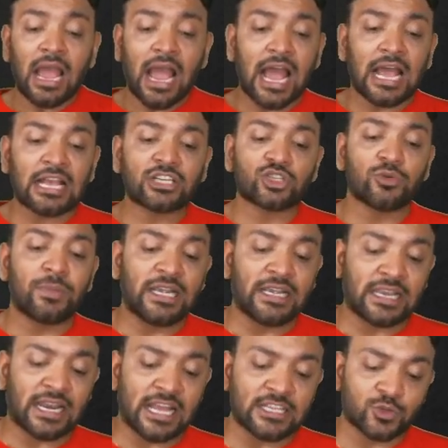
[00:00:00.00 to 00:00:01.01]
has to be
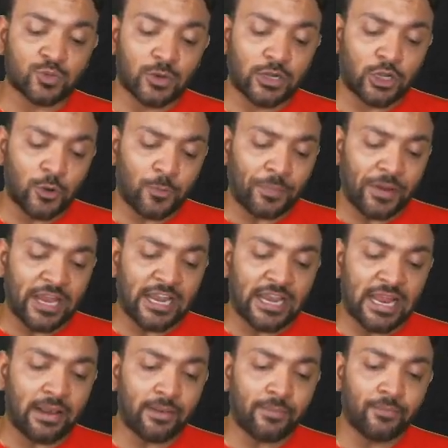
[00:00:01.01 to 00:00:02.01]
transferred to
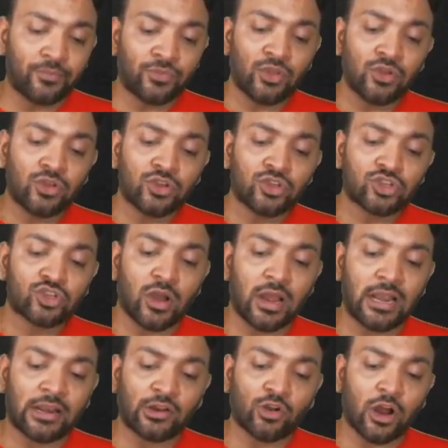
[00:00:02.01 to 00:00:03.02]
P&L. So
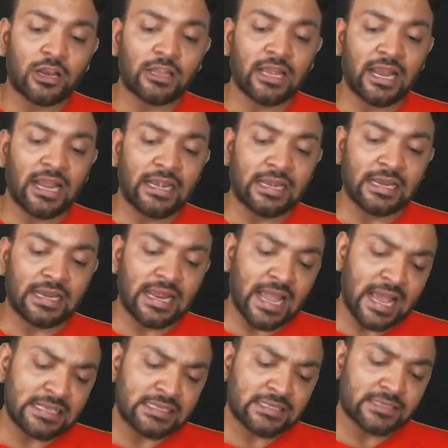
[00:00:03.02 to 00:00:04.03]
I'll record the entry
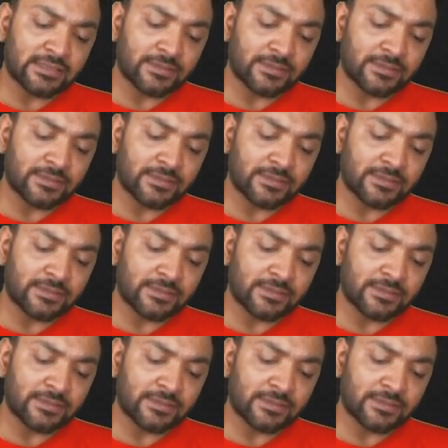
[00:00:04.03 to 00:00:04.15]
as